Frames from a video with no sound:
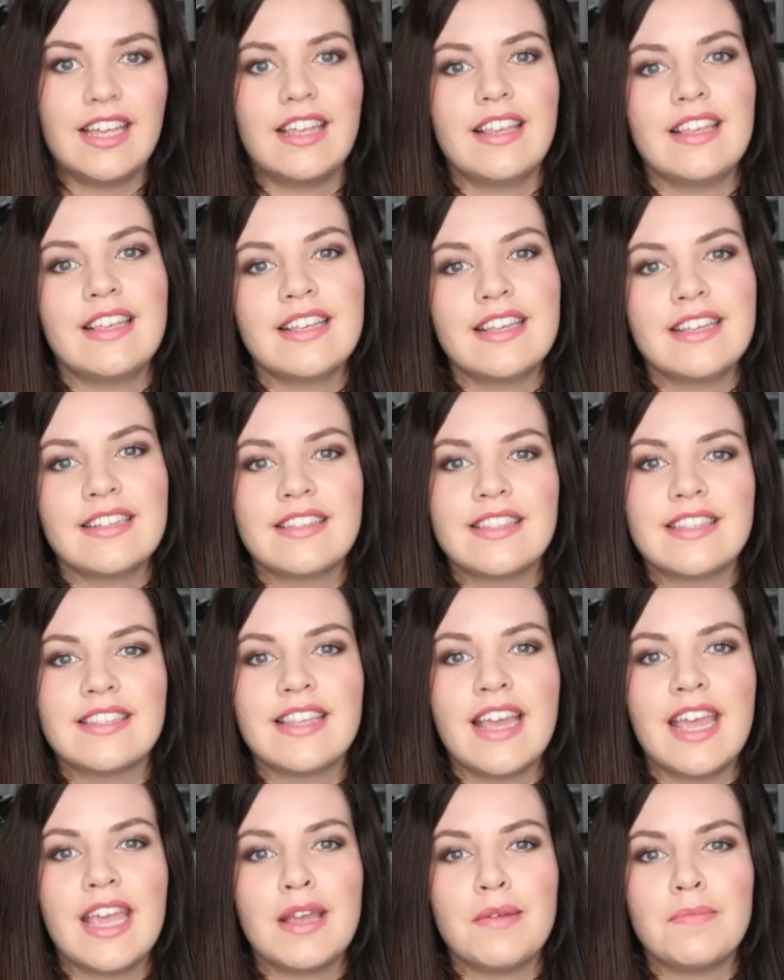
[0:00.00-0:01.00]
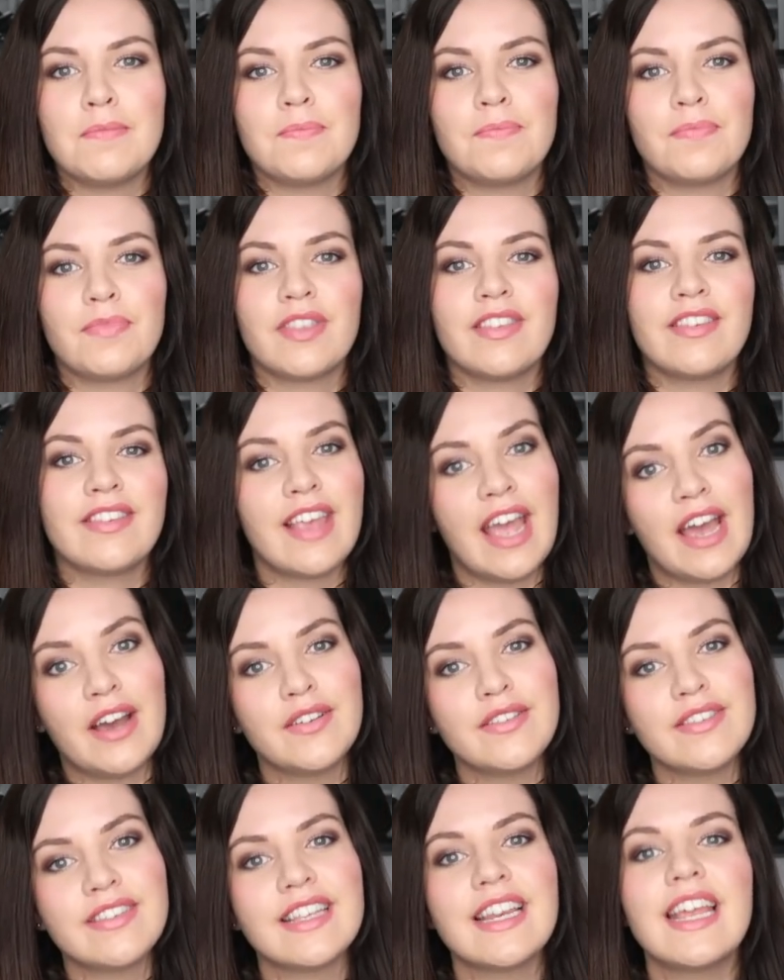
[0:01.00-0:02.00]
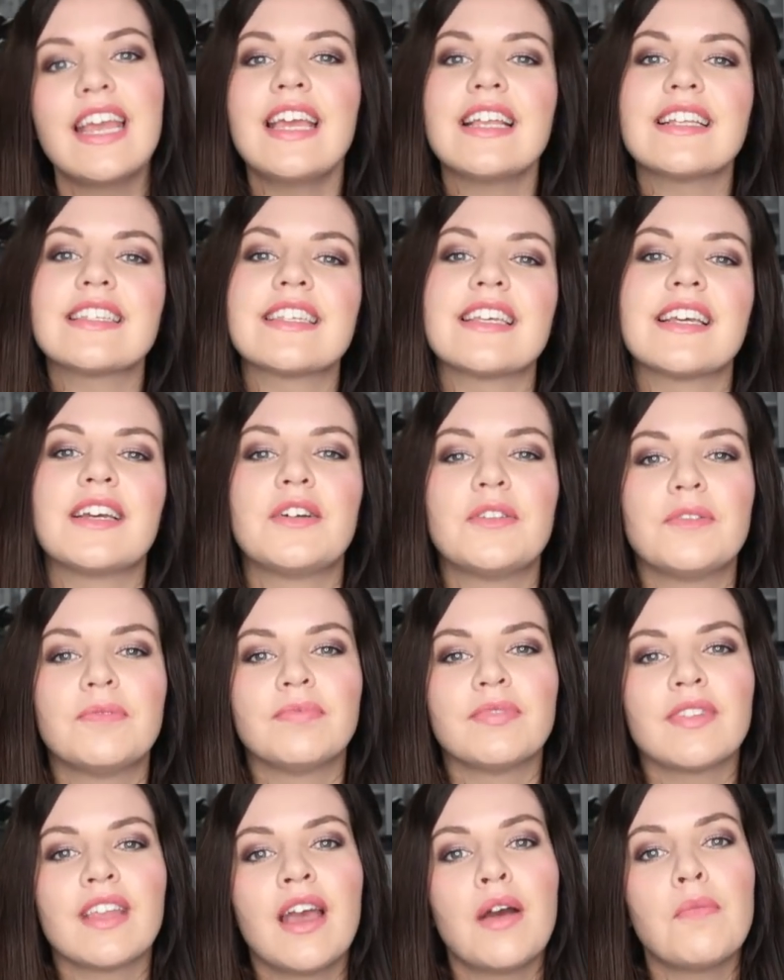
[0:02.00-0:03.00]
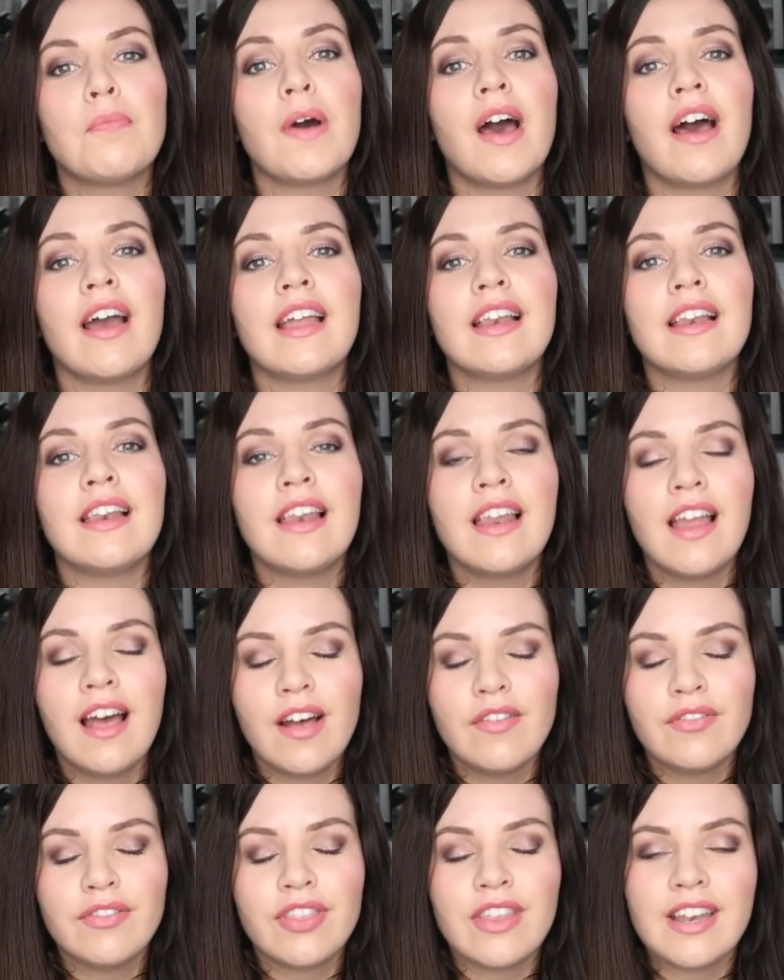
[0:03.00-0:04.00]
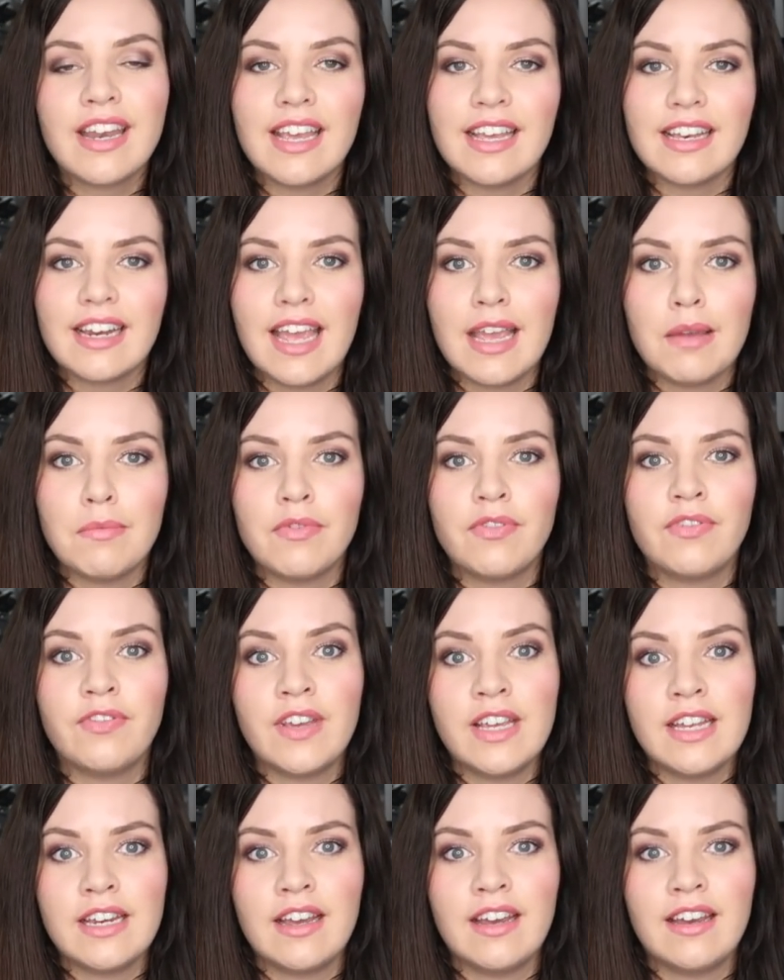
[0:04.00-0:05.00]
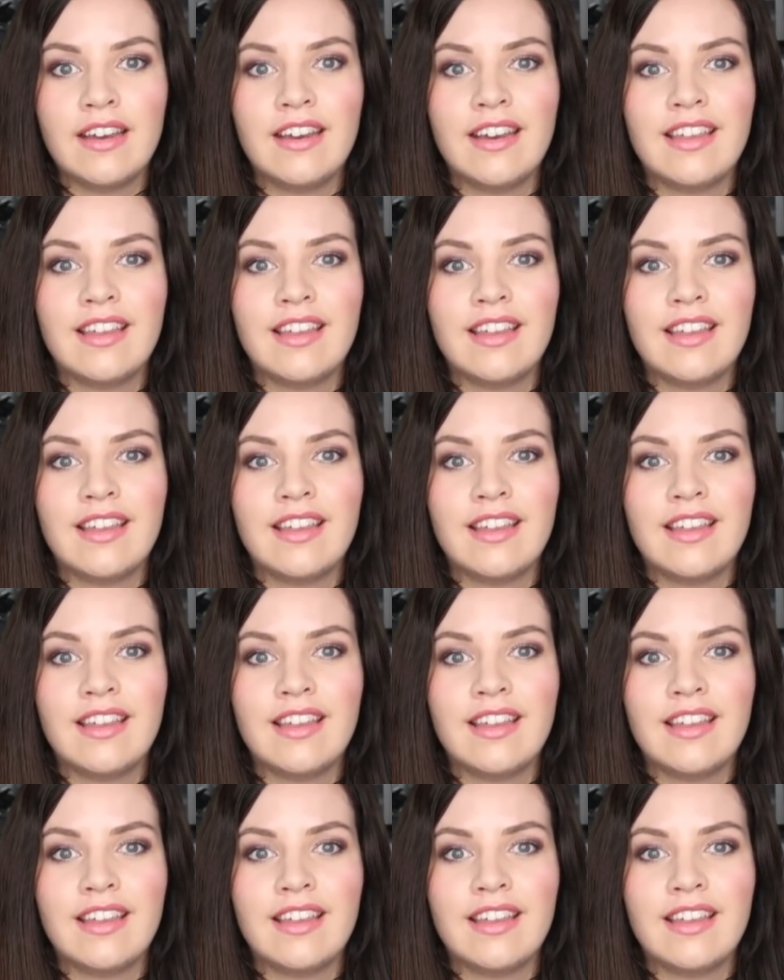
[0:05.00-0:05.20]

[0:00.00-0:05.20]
It has the same sounds in it, but I love the nickname Fina.